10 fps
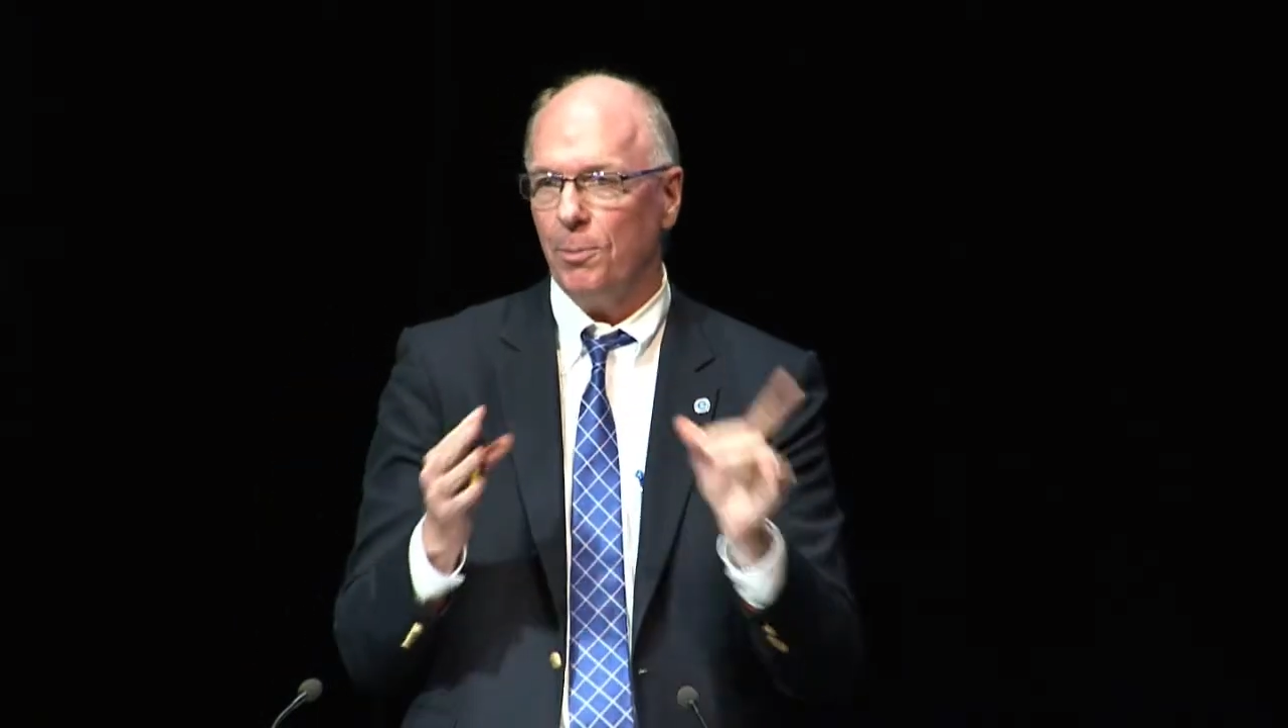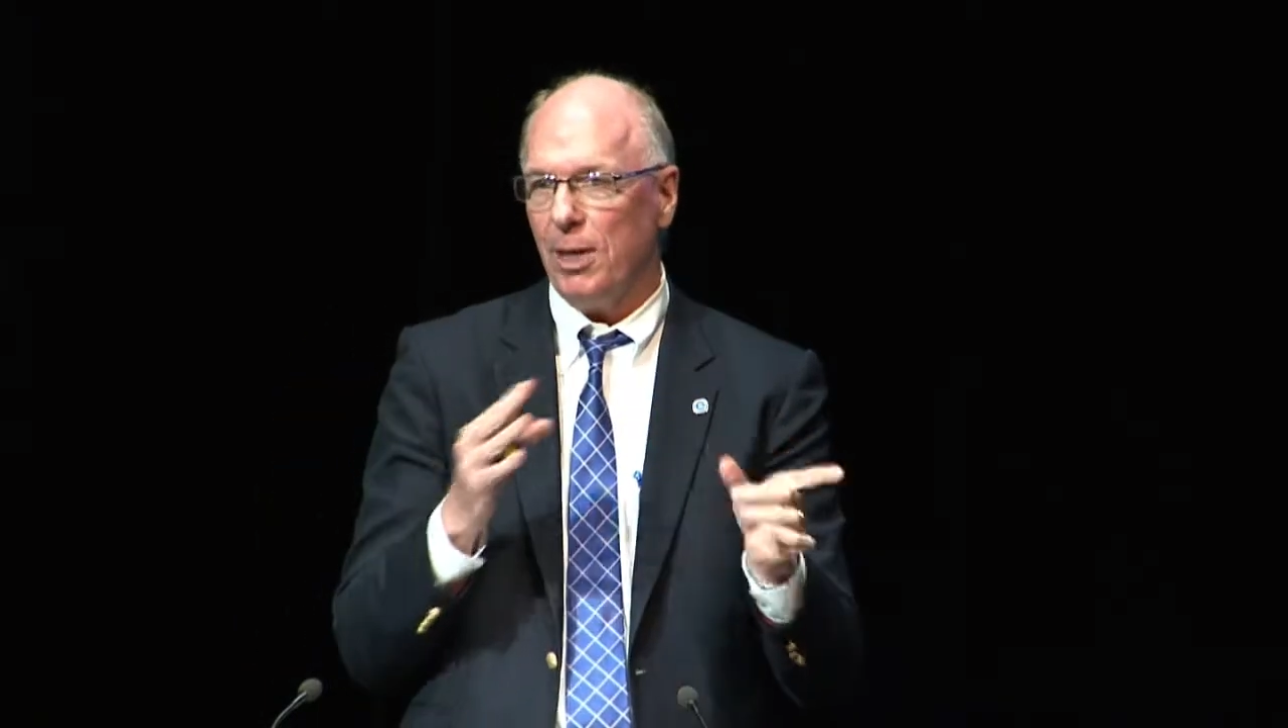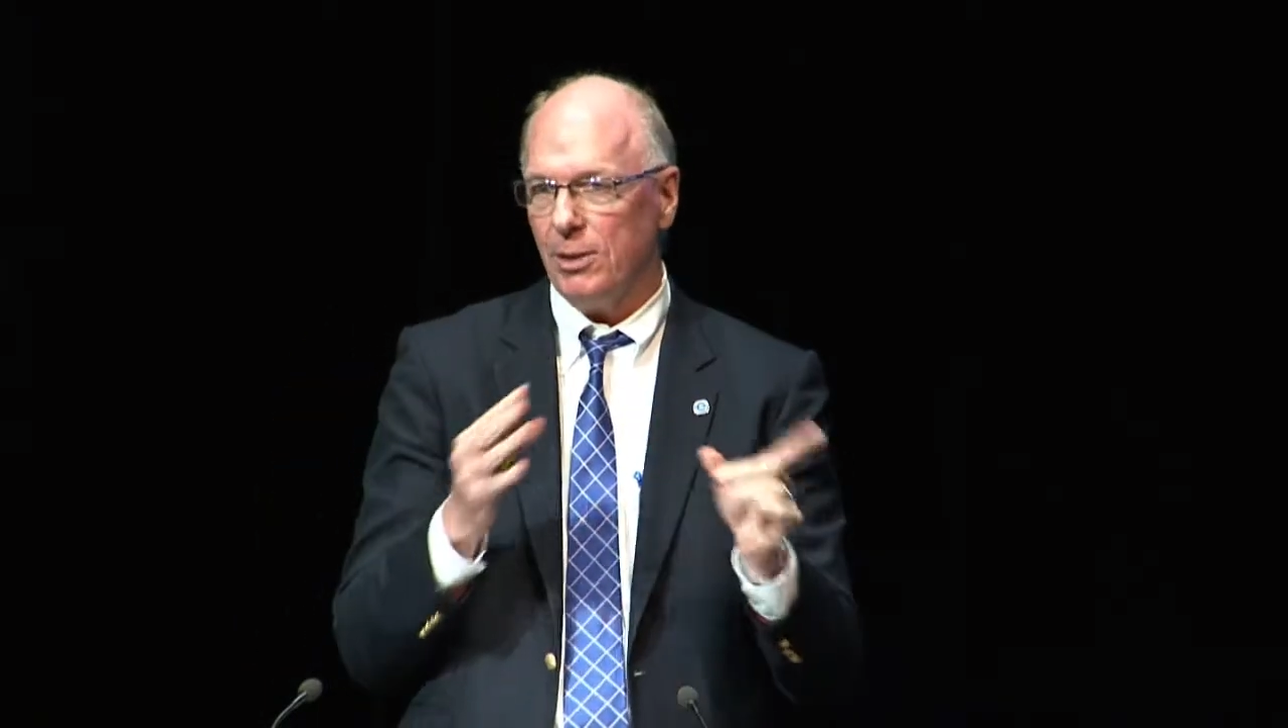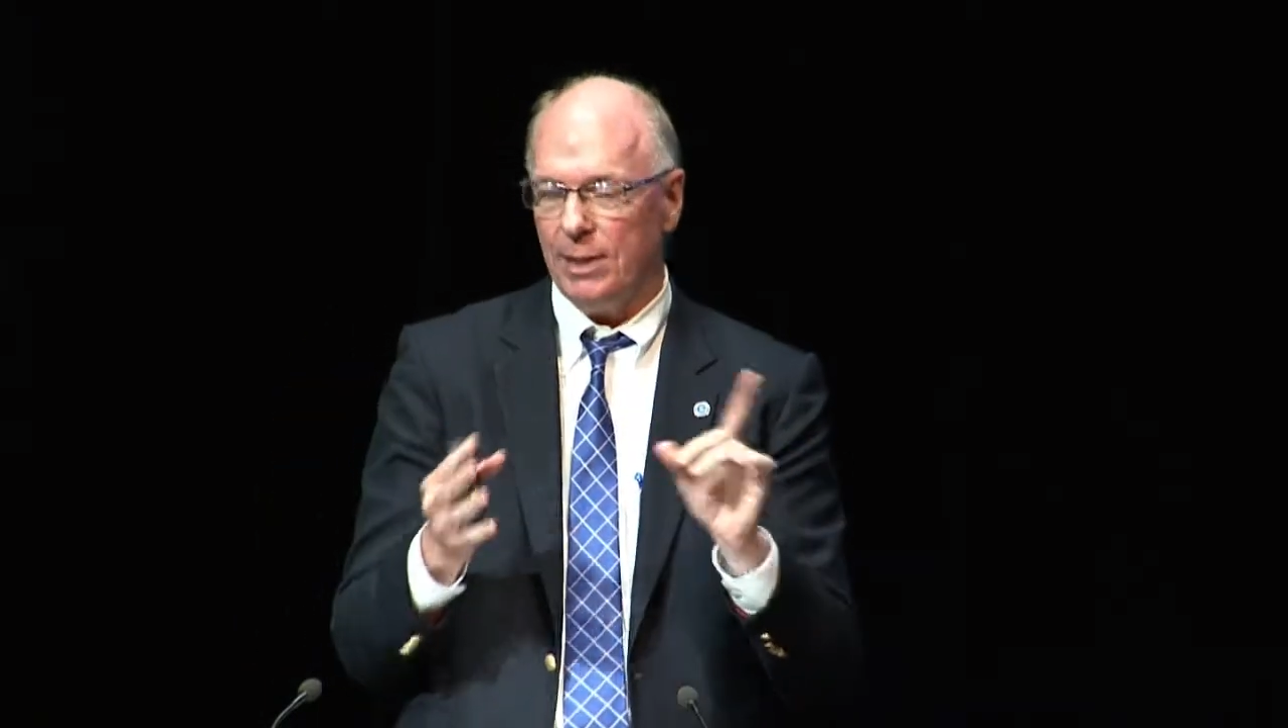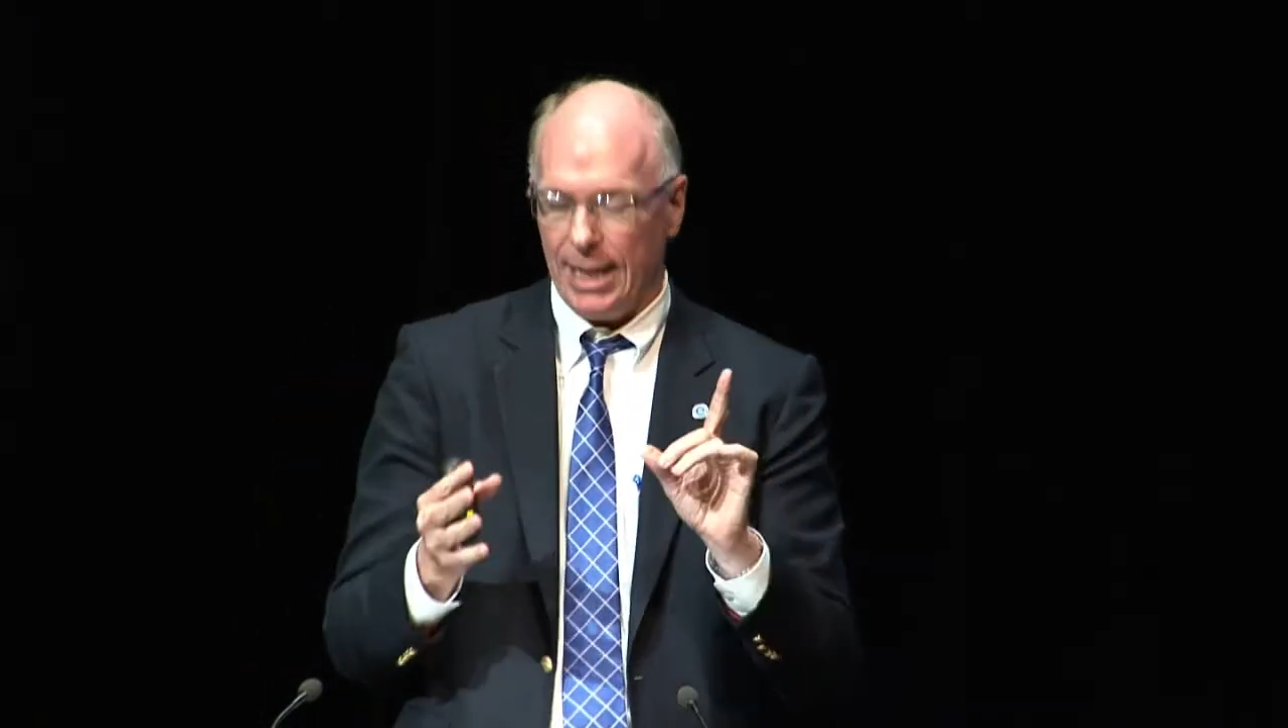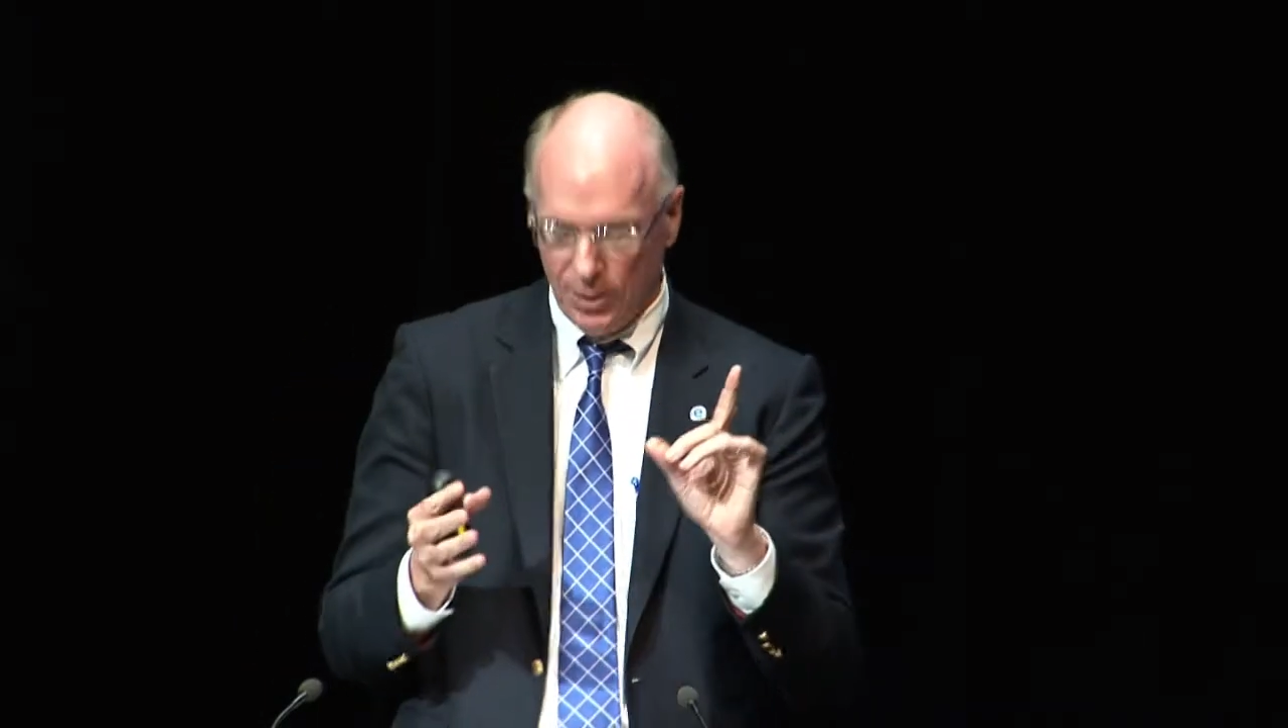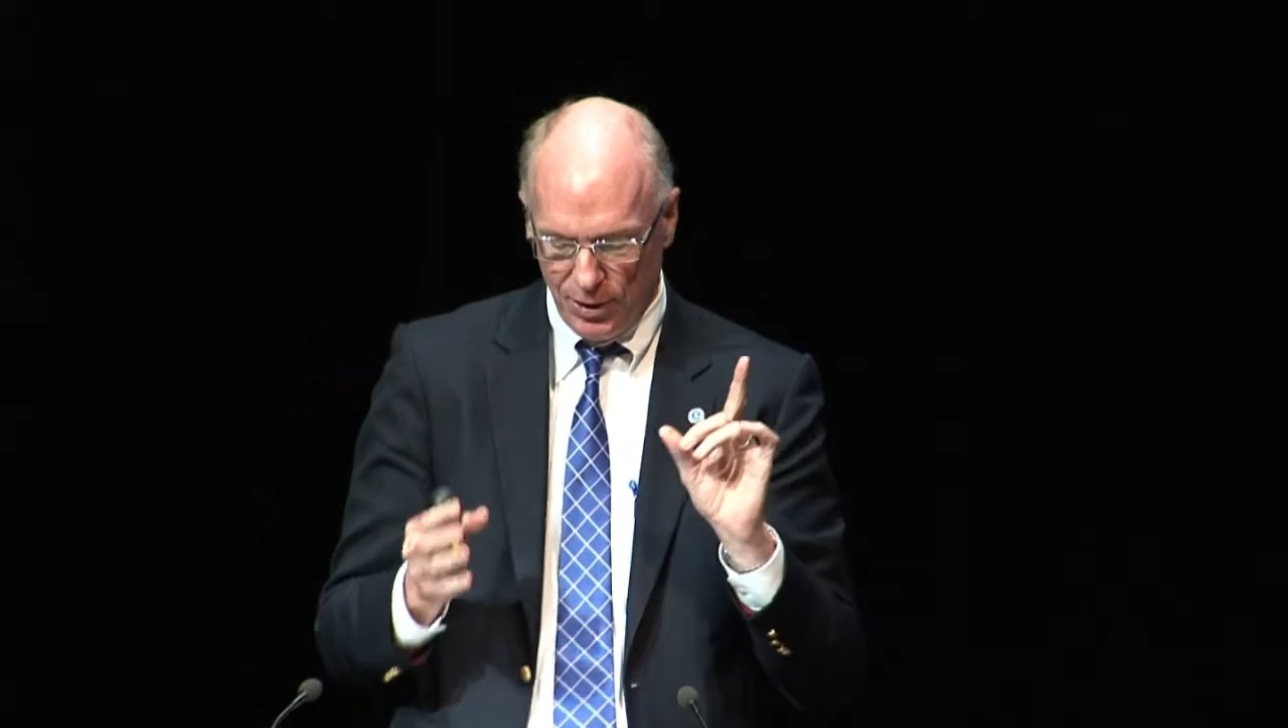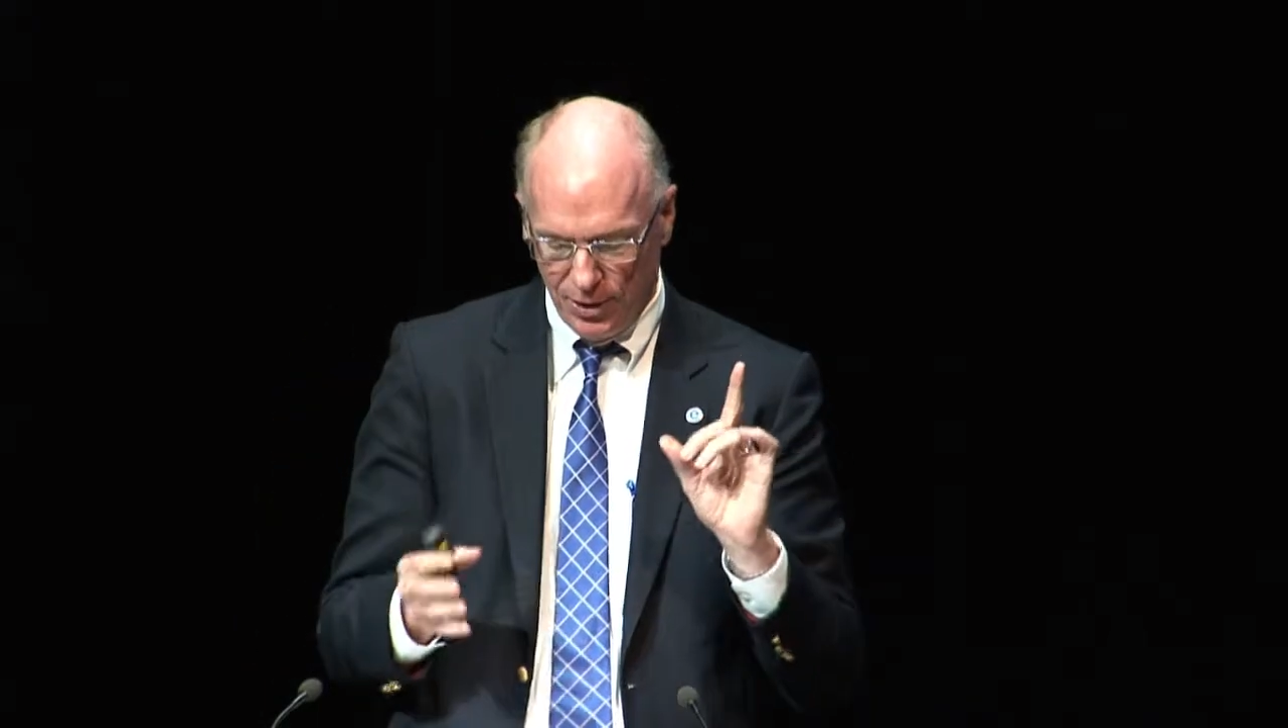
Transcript: presentation